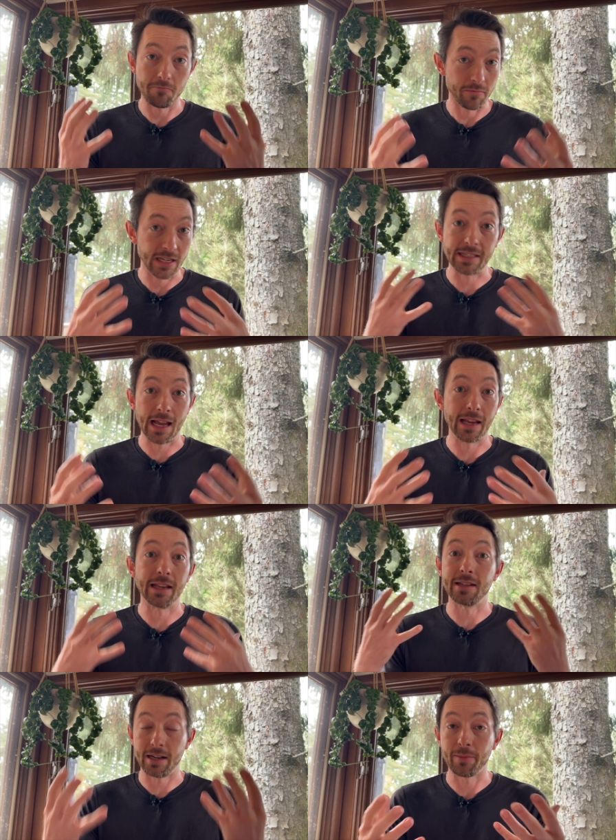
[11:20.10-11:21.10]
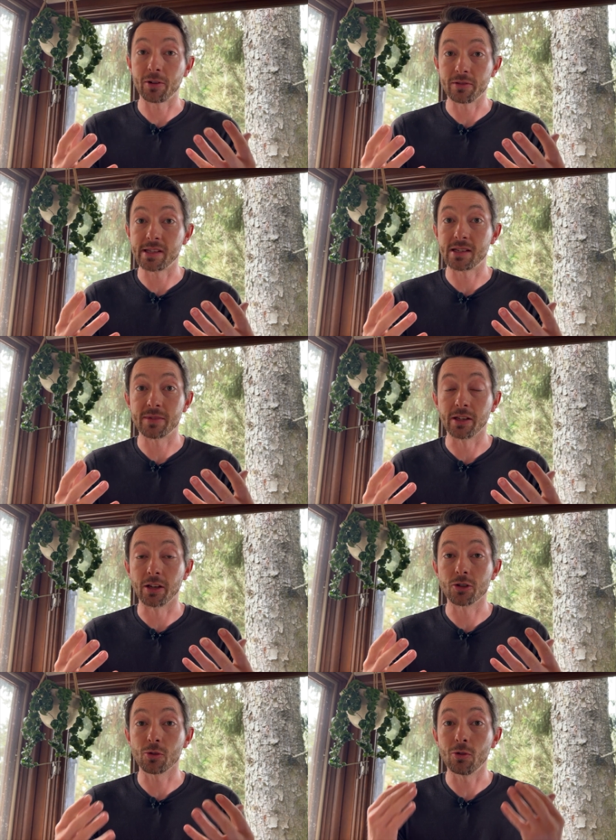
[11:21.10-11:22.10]
design, dynamical systems, and
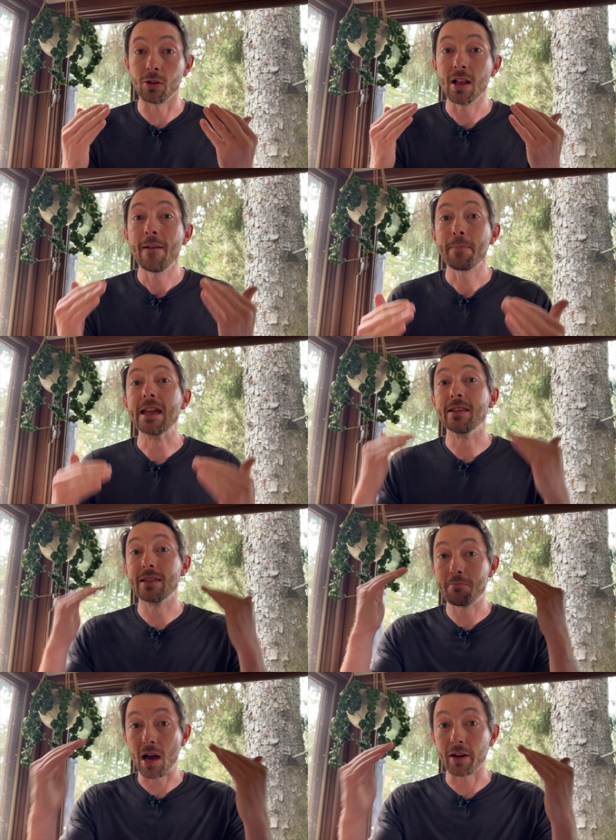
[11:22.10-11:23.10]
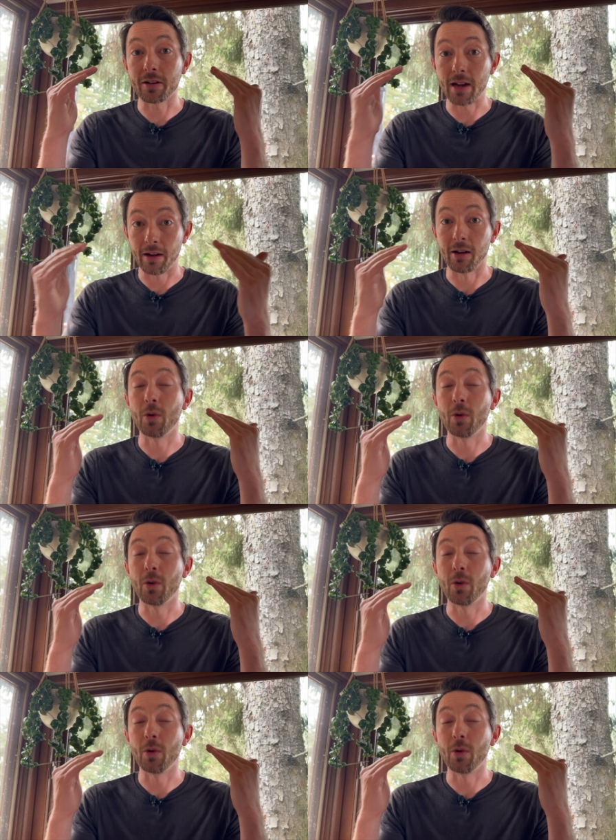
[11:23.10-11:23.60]
control in the modern era?